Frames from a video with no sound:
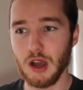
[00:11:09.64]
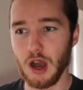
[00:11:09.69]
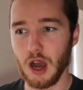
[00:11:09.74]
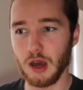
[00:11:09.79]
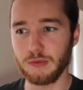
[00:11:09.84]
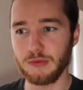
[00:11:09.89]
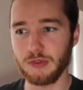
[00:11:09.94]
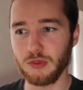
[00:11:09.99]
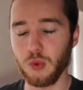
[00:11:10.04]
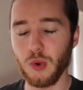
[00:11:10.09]

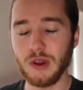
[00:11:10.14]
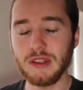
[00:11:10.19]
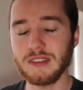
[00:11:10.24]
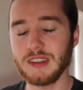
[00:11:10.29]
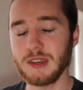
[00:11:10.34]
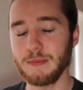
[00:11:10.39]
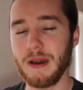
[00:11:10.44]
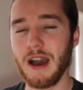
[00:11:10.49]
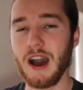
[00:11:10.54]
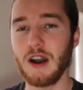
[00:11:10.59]
a
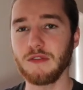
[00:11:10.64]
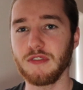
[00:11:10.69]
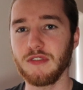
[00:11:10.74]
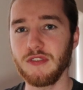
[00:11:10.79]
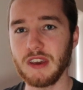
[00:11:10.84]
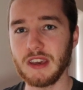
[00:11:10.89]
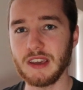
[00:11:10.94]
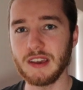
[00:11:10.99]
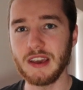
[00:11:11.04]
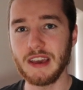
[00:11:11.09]
£20
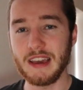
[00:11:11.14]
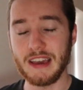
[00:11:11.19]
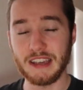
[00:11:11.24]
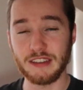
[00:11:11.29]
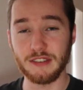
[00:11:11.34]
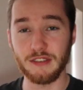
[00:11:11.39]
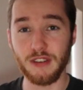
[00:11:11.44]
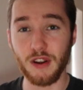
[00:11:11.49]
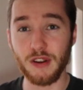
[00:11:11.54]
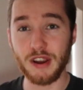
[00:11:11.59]
fee
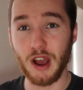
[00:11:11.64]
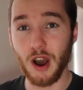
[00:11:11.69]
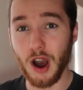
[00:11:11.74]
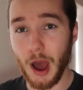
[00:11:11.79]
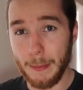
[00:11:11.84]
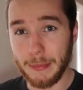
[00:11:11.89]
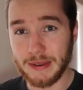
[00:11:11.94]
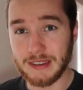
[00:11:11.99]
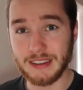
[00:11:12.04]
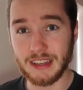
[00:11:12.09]
is a very
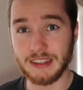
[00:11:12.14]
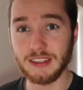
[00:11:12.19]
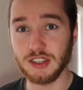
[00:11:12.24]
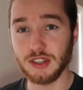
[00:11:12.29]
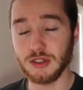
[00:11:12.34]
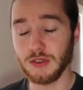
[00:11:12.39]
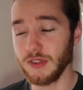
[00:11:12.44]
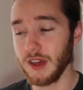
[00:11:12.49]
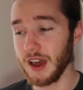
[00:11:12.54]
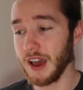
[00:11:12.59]
high
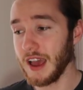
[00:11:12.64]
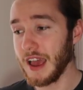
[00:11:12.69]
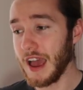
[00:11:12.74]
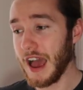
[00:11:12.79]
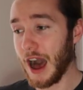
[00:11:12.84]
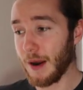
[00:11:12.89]
percentage of that.